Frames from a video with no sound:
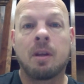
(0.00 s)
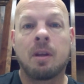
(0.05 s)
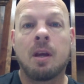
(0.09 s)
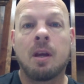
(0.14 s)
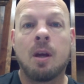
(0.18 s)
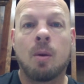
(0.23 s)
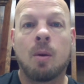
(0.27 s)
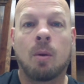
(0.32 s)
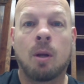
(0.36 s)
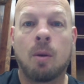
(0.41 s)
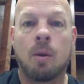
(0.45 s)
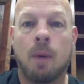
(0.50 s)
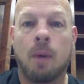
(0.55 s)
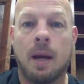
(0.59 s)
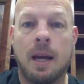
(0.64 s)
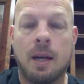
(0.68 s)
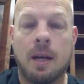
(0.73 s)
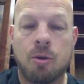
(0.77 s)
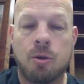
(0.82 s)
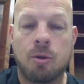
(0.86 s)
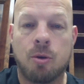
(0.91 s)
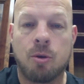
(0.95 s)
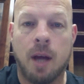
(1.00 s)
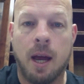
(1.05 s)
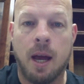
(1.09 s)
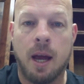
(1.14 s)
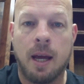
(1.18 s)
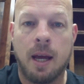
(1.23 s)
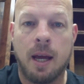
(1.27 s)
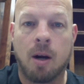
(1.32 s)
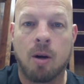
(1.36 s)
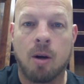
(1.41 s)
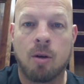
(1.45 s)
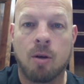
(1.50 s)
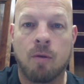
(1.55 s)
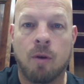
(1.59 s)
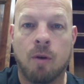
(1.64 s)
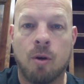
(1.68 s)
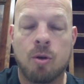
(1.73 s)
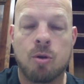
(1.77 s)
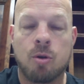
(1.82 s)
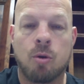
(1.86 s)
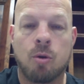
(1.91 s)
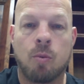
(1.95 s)
Well, anyway, yesterday in our
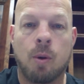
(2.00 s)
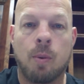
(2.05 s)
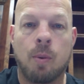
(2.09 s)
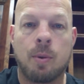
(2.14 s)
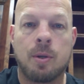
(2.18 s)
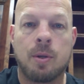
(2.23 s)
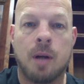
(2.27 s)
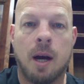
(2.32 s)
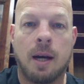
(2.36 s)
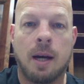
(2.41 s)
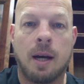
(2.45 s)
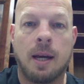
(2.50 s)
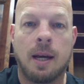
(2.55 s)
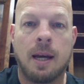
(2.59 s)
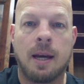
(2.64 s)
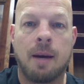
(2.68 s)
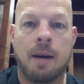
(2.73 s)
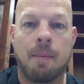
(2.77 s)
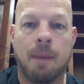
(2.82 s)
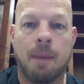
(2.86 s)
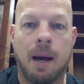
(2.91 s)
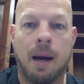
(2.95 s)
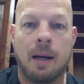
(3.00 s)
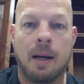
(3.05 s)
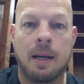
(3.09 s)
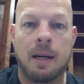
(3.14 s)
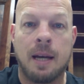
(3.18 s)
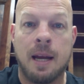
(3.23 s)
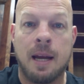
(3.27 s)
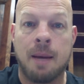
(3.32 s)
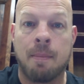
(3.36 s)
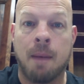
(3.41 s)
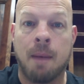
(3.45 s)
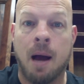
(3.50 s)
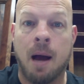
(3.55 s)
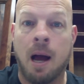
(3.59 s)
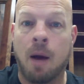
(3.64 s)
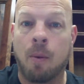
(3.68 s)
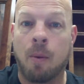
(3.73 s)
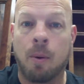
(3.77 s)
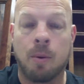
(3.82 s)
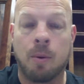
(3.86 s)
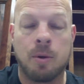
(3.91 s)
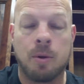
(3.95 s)
devotional, we were talking about Nehemiah.
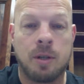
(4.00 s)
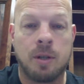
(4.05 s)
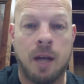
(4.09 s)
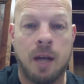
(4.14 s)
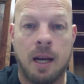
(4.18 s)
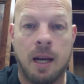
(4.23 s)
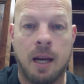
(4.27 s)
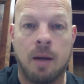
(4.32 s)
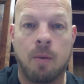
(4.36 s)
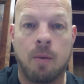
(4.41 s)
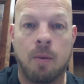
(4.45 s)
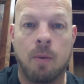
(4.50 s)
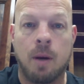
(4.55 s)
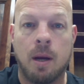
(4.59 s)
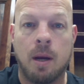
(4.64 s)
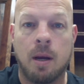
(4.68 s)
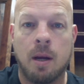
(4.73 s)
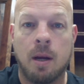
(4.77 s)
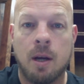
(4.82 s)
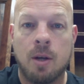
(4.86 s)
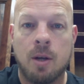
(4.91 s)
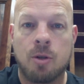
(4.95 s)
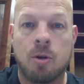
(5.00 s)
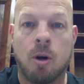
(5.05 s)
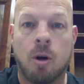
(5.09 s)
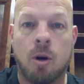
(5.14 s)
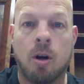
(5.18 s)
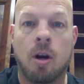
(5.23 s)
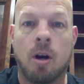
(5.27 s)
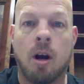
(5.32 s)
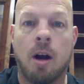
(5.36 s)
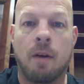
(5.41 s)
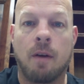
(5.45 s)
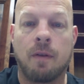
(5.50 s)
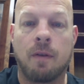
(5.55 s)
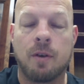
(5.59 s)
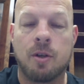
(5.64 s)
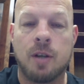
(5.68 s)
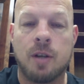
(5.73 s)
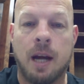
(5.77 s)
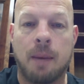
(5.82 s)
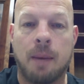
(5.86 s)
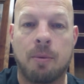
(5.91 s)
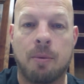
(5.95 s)
We started off in
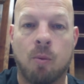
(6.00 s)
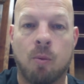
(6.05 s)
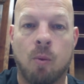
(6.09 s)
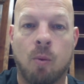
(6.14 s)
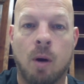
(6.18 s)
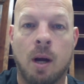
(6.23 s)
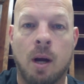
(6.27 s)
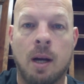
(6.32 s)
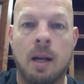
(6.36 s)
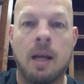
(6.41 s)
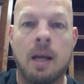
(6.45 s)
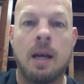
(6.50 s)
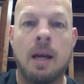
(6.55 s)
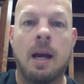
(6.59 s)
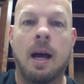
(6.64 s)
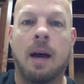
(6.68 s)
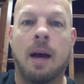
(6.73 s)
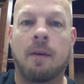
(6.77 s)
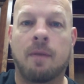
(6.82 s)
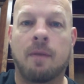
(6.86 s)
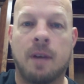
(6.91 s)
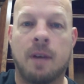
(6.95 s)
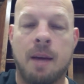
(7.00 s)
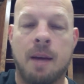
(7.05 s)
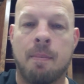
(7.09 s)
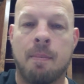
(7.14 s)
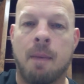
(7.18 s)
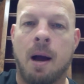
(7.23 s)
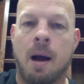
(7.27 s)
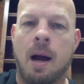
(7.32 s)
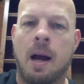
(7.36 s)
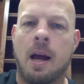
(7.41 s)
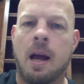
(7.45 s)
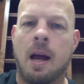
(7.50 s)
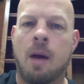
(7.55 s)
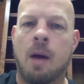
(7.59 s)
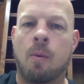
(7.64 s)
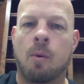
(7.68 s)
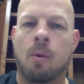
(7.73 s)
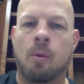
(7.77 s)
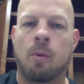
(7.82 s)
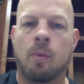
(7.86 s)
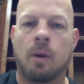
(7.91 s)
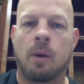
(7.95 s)
chapter one of Nehemiah, and
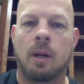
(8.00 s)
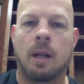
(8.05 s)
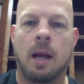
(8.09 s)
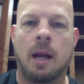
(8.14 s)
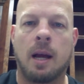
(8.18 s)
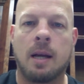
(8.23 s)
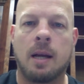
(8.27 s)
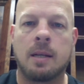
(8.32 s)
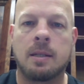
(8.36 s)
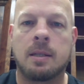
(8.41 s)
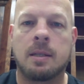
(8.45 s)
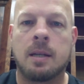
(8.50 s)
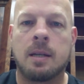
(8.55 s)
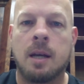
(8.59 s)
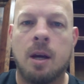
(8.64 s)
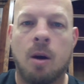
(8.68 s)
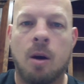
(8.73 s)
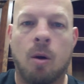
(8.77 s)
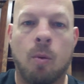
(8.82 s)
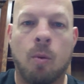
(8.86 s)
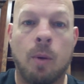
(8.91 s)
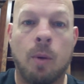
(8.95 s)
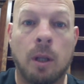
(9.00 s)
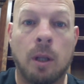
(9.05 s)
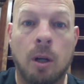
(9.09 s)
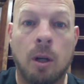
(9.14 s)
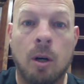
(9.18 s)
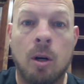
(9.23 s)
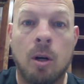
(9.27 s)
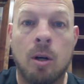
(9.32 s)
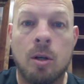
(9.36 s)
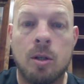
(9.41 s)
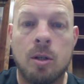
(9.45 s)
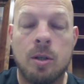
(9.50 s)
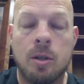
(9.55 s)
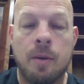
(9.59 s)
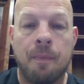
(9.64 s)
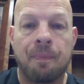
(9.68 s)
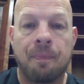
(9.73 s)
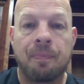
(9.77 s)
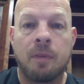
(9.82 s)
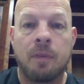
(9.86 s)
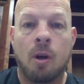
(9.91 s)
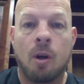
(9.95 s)
we realized, or we learned,
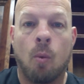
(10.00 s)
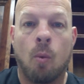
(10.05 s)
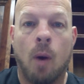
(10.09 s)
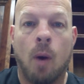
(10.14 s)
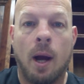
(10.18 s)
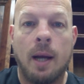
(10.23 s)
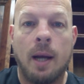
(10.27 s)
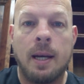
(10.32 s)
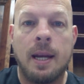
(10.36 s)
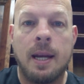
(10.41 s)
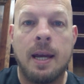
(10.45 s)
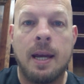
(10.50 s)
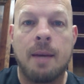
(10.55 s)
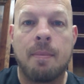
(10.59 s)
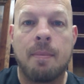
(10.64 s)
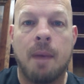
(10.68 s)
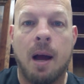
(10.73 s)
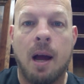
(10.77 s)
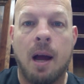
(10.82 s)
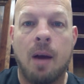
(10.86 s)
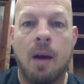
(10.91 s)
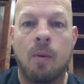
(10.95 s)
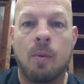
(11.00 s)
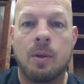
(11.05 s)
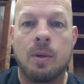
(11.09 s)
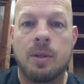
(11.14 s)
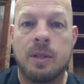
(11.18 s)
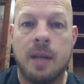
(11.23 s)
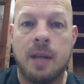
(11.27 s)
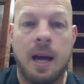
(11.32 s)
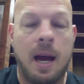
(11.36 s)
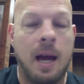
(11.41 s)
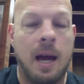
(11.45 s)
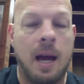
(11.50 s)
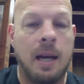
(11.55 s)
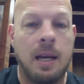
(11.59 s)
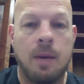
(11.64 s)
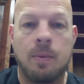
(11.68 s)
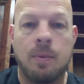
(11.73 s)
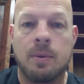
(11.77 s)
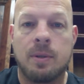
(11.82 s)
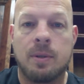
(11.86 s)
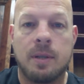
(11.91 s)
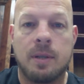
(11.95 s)
why Nehemiah was sad. He
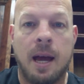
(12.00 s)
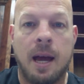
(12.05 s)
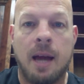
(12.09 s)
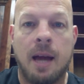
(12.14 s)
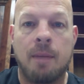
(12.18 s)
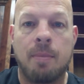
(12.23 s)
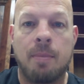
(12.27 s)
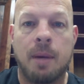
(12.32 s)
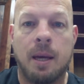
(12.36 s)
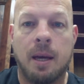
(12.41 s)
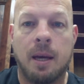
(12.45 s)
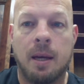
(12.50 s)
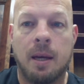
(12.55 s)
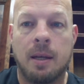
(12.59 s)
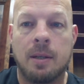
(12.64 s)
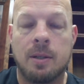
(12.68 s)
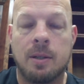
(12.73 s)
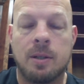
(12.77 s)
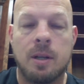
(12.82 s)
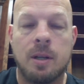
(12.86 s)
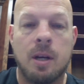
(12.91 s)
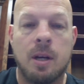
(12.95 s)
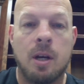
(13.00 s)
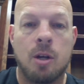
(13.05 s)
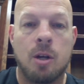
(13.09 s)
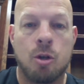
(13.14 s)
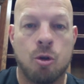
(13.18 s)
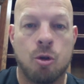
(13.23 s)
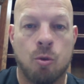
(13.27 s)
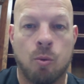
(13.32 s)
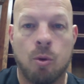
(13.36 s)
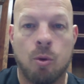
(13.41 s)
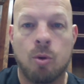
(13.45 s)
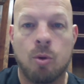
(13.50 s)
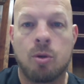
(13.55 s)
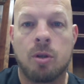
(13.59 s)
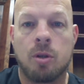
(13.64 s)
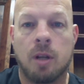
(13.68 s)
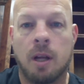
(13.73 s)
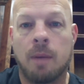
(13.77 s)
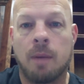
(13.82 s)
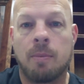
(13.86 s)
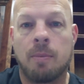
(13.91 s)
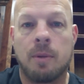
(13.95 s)
was sad because
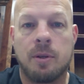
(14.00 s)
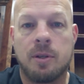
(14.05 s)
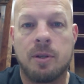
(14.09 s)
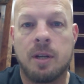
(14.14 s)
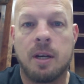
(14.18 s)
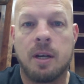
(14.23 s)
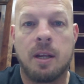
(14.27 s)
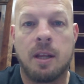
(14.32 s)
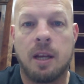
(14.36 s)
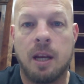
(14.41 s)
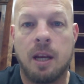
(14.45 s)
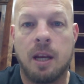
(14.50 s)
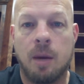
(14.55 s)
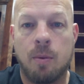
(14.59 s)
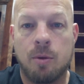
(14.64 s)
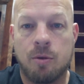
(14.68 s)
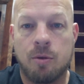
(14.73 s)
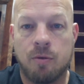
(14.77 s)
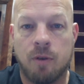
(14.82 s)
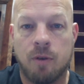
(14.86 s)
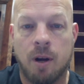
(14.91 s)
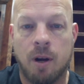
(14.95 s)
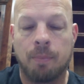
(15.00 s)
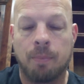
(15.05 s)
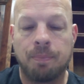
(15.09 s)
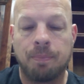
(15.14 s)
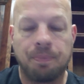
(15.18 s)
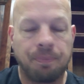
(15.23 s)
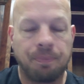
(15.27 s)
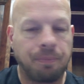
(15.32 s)
Jerusalem, the city that he was from,